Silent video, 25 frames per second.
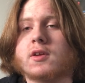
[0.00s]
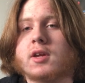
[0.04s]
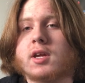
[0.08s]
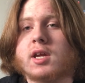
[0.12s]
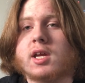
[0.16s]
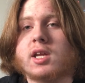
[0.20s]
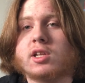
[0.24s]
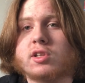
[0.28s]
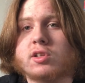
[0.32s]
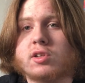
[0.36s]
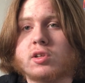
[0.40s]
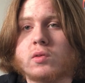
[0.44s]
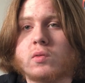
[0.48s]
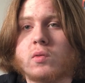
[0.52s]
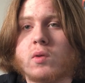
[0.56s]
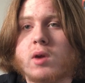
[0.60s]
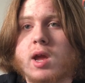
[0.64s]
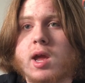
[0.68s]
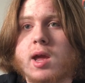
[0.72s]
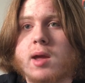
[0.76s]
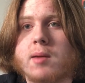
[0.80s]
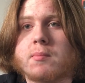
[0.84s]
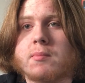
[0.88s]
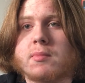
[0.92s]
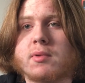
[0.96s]

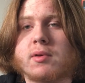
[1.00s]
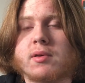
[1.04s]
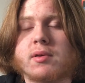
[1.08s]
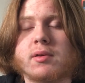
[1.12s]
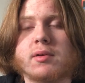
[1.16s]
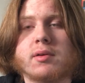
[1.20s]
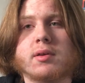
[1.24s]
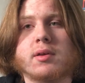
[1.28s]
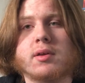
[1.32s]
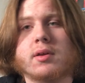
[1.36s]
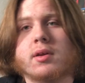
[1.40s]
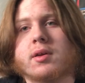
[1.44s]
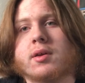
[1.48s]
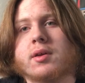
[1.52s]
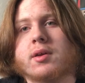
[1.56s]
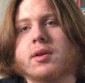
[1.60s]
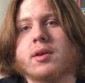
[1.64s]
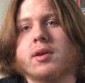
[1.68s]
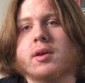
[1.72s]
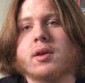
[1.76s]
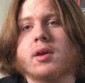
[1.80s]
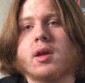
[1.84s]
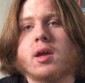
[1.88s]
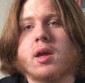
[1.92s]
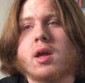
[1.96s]
Instagram.
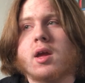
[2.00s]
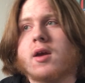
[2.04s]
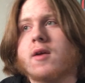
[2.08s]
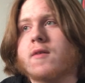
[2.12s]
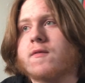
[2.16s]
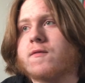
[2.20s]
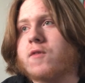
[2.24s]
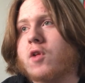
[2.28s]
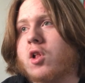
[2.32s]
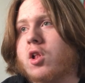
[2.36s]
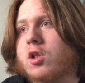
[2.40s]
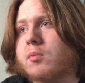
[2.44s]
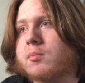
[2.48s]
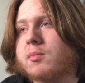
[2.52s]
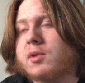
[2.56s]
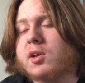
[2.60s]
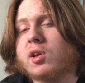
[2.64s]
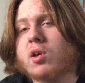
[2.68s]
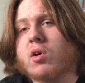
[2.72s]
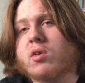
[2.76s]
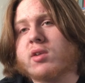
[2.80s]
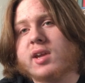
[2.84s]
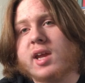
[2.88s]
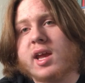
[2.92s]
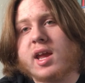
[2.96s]
Follow me
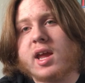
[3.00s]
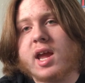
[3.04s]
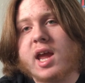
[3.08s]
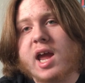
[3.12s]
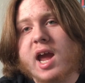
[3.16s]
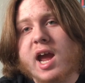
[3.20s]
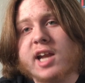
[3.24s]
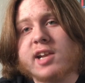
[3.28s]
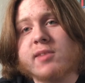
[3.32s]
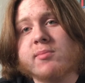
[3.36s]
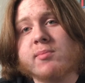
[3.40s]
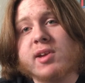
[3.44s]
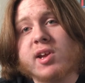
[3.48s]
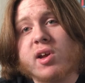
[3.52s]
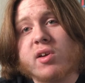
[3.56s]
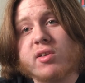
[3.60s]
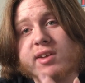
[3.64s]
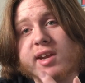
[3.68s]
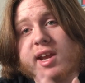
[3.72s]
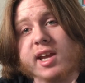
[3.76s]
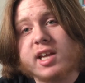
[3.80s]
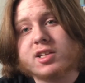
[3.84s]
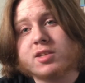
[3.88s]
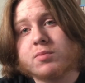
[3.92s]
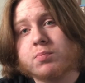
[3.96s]
on, add me on
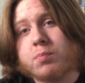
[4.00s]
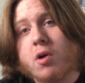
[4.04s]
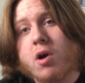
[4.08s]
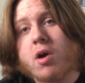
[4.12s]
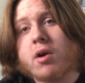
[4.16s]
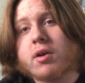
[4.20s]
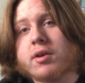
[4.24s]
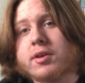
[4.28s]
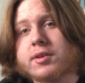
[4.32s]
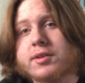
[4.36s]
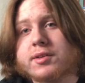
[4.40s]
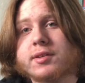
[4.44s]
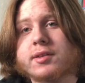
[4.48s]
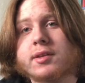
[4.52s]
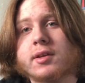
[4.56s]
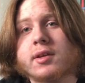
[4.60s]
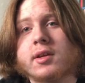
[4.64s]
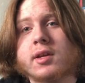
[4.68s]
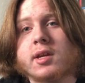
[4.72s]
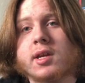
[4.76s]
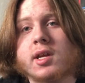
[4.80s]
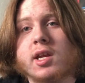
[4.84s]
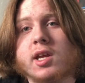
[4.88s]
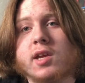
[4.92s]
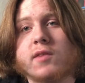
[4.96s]
Xbox.
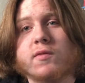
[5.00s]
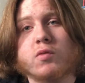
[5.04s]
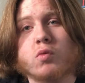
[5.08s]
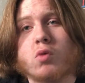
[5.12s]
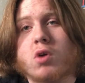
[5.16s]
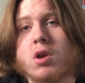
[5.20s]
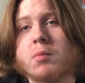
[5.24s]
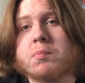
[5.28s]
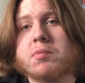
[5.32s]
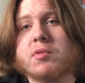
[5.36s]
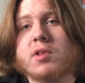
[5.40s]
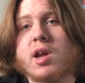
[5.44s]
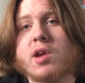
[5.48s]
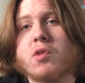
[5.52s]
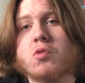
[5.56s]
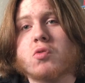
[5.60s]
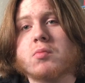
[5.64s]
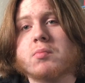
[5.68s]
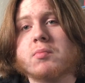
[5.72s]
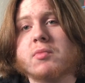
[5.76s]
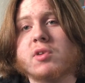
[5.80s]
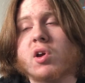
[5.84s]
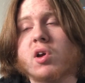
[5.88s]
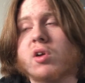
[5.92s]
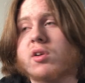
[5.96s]
If you want to play with
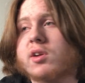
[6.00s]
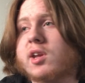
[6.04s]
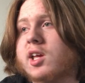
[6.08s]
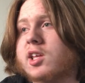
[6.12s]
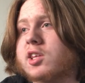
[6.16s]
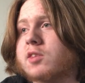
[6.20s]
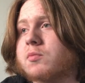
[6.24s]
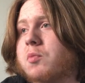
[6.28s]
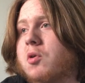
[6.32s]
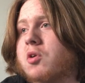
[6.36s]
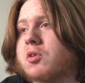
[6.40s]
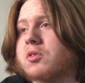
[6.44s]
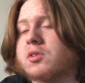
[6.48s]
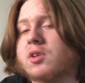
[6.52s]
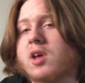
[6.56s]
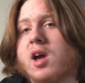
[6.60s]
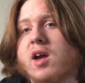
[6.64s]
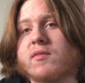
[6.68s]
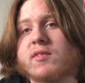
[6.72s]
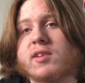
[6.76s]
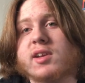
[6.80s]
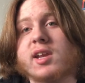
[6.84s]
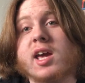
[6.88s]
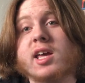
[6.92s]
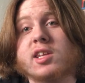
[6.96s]
me on Xbox, I have
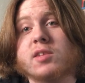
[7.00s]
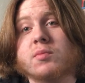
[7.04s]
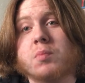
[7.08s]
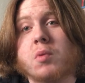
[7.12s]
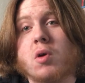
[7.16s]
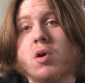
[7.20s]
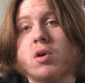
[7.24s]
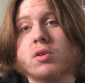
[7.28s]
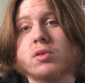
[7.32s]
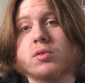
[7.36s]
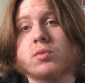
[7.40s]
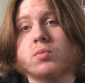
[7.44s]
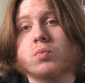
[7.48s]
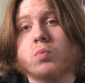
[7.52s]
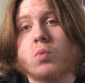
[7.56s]
an Xbox